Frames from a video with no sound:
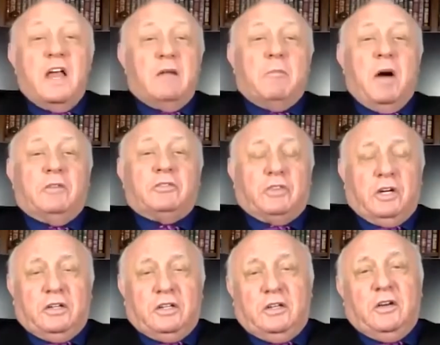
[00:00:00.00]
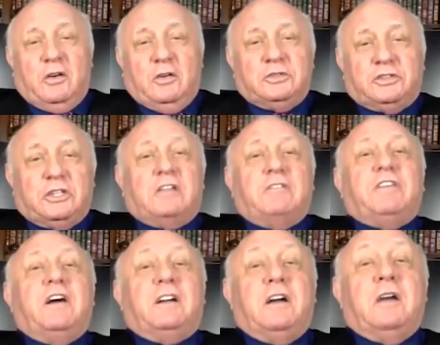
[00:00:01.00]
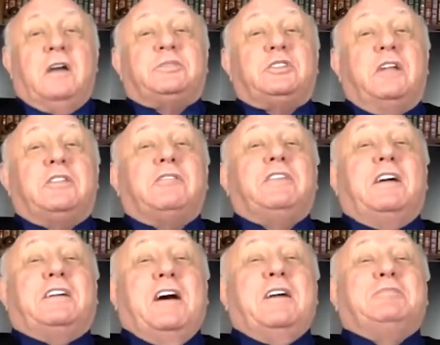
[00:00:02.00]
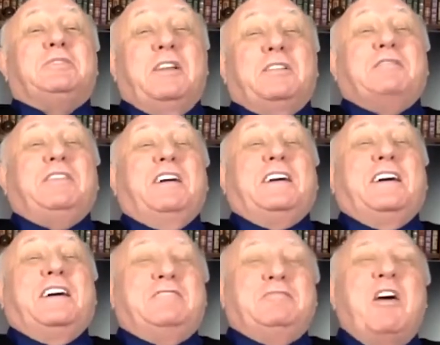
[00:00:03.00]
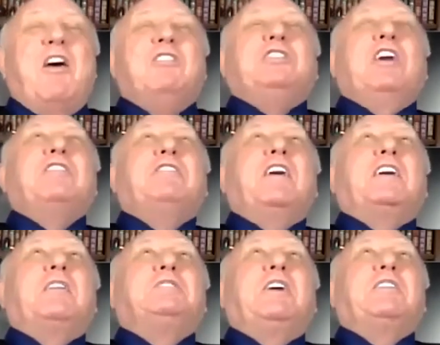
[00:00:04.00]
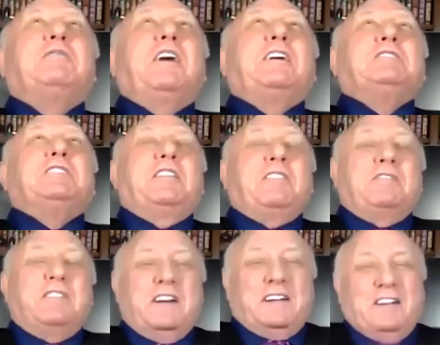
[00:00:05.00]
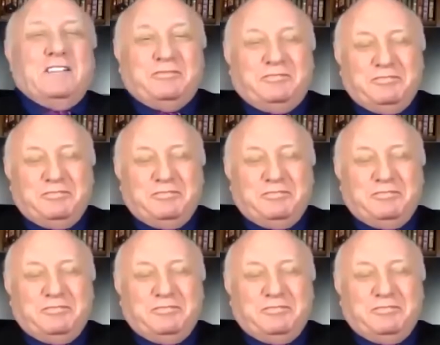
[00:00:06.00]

that mantra, you know, shut the fuck up, shut the fuck up, shut the fuck up, shut the fuck up, shut the fuck up, shut the fuck up.